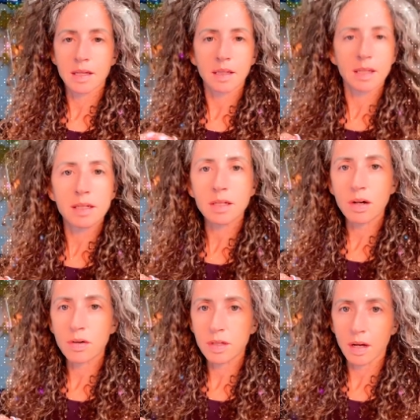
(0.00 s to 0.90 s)
The list
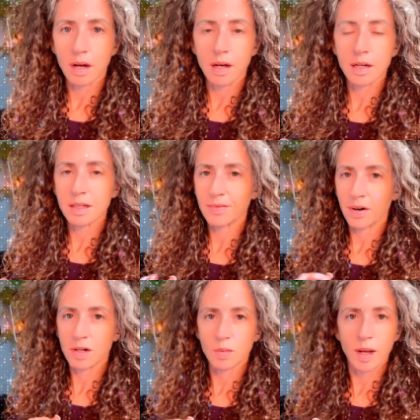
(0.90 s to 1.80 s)
goes on as
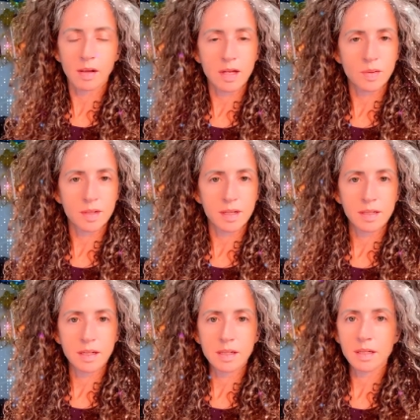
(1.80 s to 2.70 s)
far as weight loss
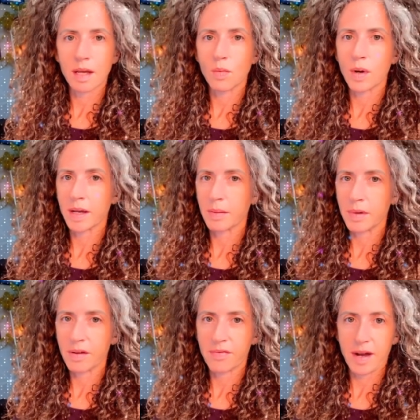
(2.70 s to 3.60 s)
resistance and what can
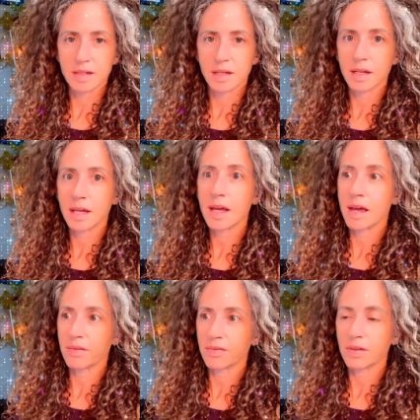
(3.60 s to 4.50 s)
be affected
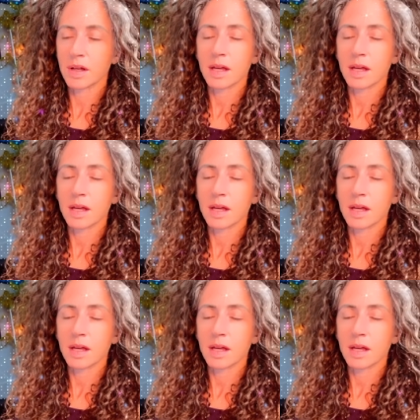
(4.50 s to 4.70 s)
if